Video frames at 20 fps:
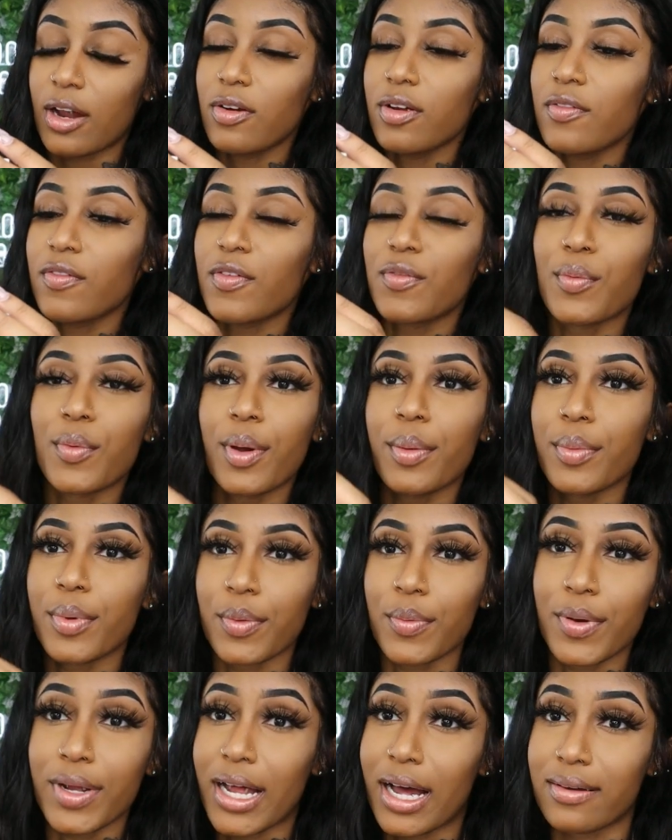I don't even
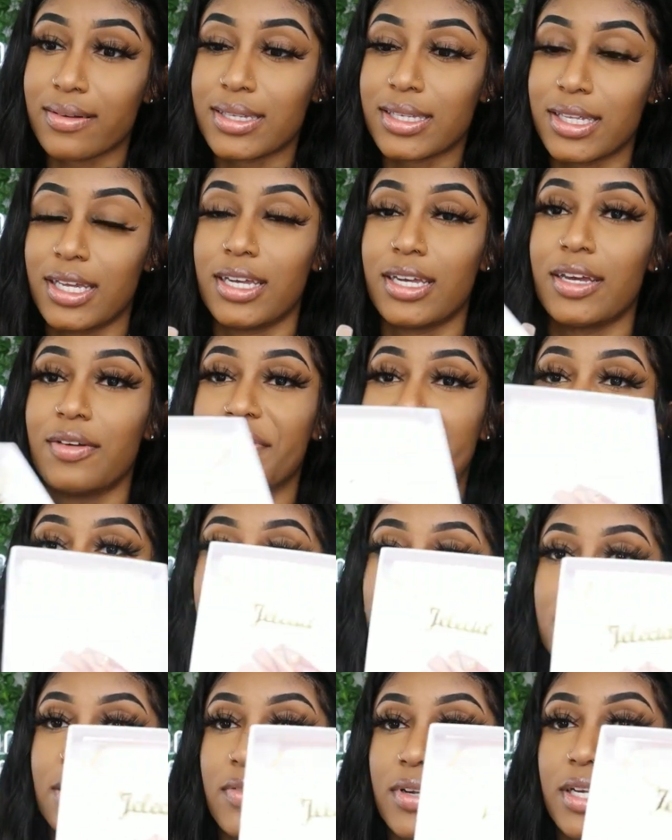remember what I was thinking when I
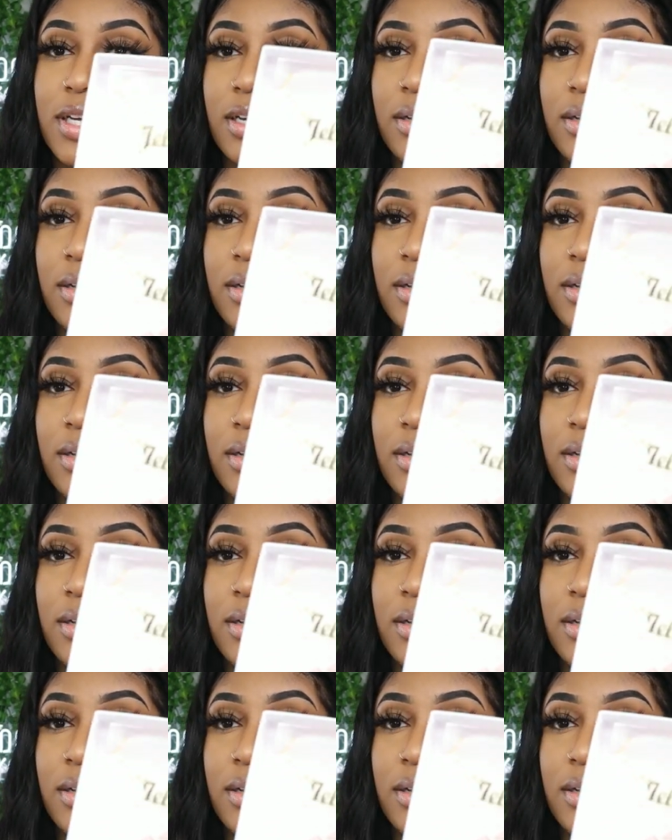made the